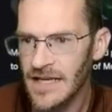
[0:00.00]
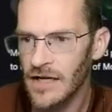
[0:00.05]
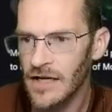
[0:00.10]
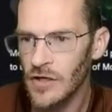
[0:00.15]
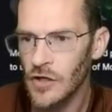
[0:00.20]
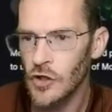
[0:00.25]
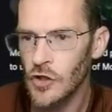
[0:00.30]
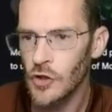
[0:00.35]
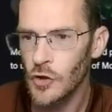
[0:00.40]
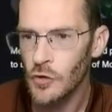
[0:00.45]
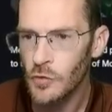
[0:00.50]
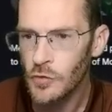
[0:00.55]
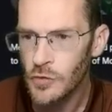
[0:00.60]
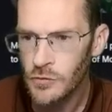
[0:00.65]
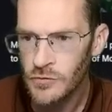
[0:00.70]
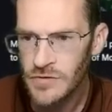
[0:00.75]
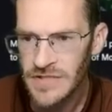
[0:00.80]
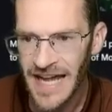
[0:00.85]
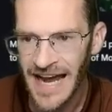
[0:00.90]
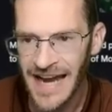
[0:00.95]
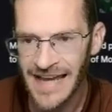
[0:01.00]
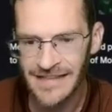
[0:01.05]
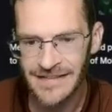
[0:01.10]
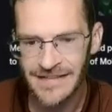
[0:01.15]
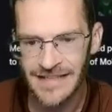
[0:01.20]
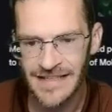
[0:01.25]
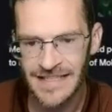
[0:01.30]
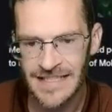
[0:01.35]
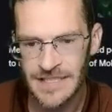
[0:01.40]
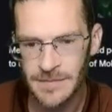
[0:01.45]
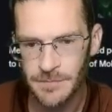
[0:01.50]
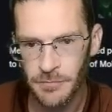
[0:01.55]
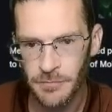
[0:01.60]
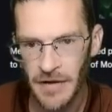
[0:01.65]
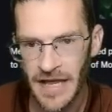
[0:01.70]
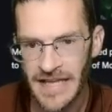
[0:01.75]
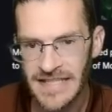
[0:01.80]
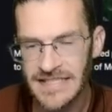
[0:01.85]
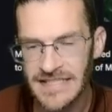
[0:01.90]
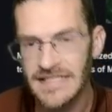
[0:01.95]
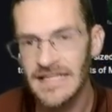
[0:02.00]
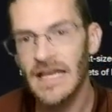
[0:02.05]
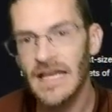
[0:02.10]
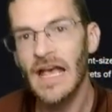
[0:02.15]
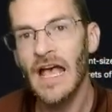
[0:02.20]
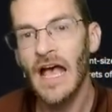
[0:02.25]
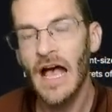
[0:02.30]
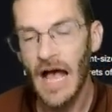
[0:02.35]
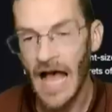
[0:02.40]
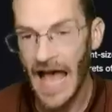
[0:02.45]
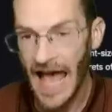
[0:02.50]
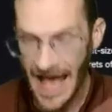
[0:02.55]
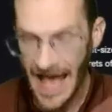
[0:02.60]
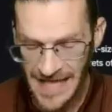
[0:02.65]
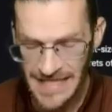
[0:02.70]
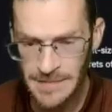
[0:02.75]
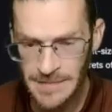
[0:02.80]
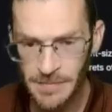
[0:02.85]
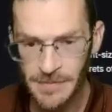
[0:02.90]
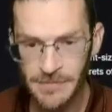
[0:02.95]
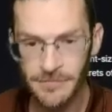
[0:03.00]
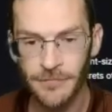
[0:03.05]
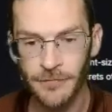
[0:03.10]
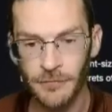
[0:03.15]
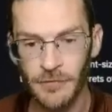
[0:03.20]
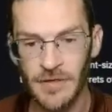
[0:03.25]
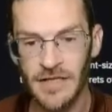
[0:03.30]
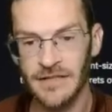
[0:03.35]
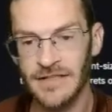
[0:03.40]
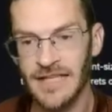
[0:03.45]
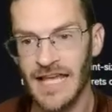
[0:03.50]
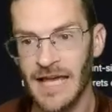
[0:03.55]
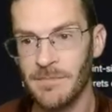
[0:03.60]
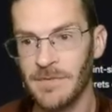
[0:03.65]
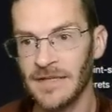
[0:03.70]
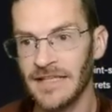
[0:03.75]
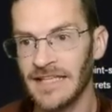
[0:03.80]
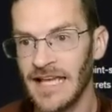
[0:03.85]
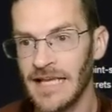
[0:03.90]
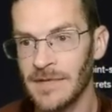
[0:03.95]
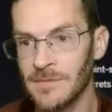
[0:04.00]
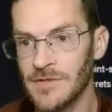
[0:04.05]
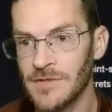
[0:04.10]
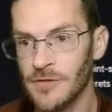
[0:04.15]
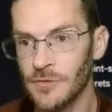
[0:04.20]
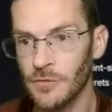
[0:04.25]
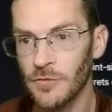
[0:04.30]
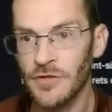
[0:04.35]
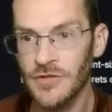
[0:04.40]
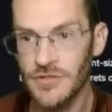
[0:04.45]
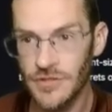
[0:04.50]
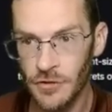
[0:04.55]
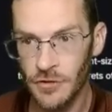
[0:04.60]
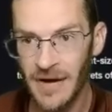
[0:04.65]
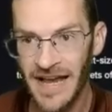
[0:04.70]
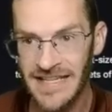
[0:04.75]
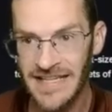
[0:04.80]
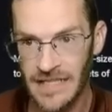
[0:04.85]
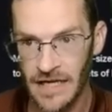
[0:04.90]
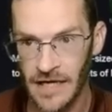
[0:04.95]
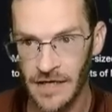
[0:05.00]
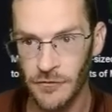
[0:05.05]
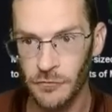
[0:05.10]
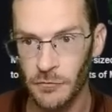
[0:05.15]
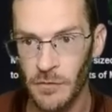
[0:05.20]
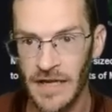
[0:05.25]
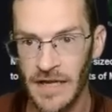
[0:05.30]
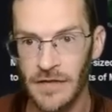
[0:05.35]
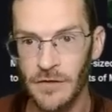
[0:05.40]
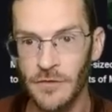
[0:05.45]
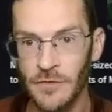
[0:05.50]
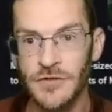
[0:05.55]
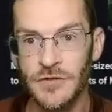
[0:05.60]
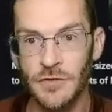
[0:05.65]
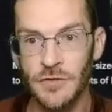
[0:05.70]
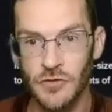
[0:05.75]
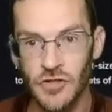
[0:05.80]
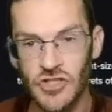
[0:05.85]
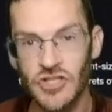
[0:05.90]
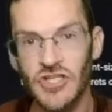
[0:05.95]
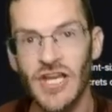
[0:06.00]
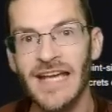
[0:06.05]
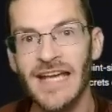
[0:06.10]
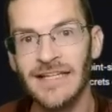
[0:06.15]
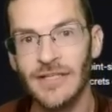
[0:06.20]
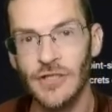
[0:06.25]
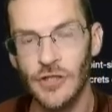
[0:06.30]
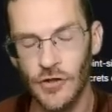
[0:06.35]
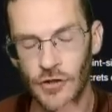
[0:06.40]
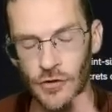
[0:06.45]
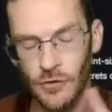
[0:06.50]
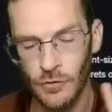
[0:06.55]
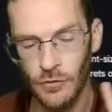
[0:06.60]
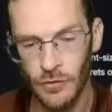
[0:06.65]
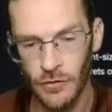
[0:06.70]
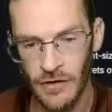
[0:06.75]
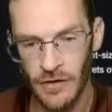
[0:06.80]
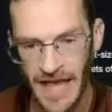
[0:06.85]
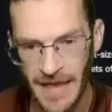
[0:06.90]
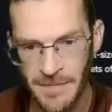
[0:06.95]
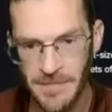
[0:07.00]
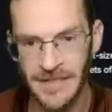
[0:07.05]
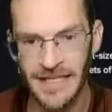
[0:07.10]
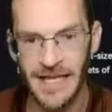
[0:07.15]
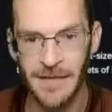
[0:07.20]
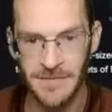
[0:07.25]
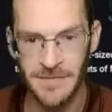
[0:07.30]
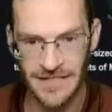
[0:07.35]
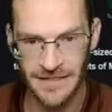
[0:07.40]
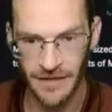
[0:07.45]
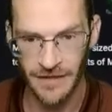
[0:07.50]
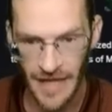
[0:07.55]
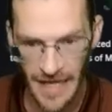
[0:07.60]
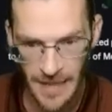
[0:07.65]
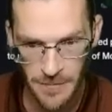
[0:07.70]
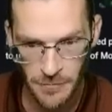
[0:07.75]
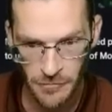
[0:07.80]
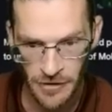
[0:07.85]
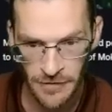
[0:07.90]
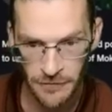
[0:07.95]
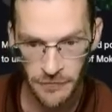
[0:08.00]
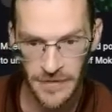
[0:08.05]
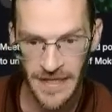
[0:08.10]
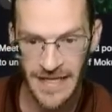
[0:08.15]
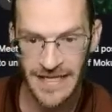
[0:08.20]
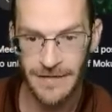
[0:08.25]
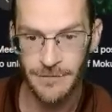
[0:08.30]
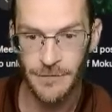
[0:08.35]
Yoku's Island Express has been free on the Epic Games Store. So has Unrailed. So check your Epic Games library for that.